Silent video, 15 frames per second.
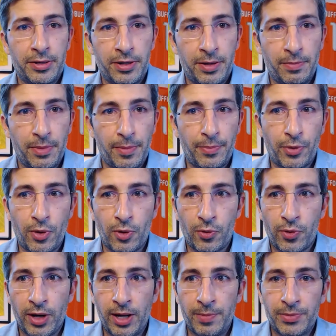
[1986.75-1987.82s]
term
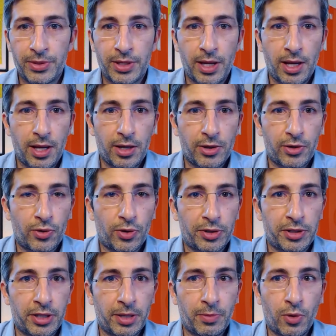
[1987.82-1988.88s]
programs,
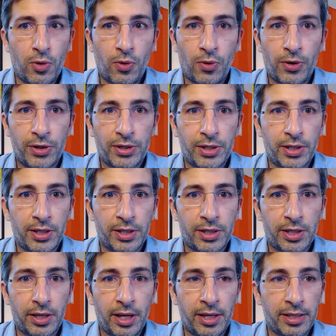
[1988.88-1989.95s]
shorter term
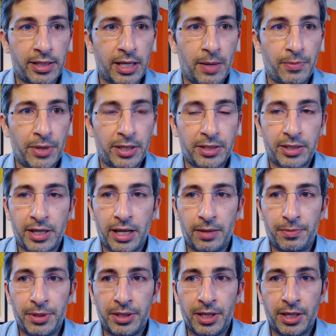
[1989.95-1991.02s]
courses, and some that
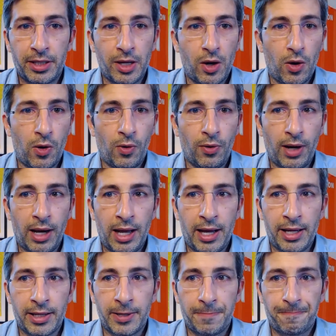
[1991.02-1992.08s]
can be done
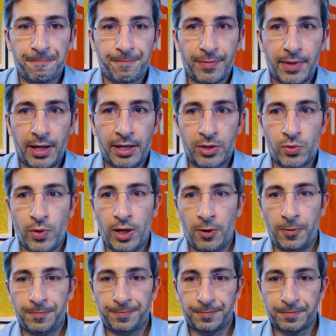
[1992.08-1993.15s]
online as
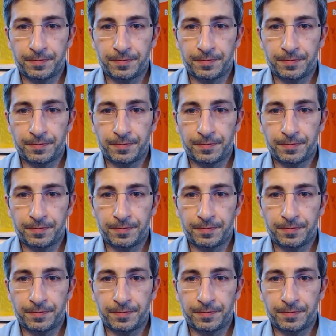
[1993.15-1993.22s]
well.